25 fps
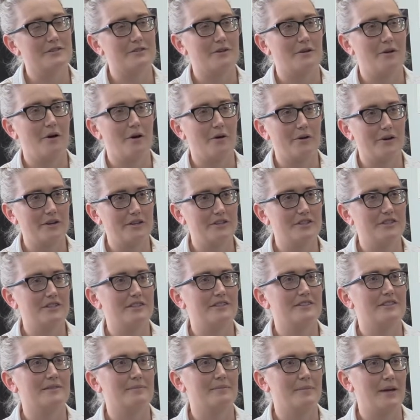so
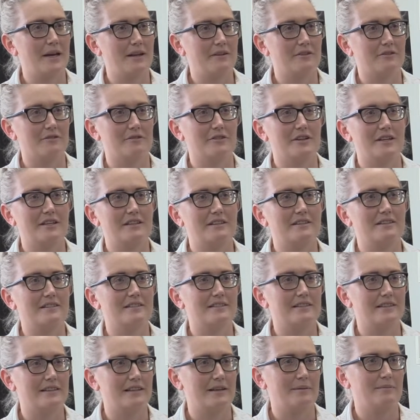oranges and
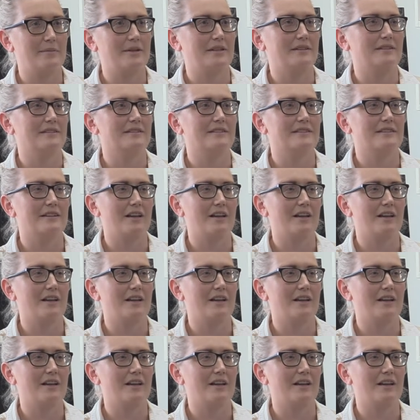mandarins, lemons,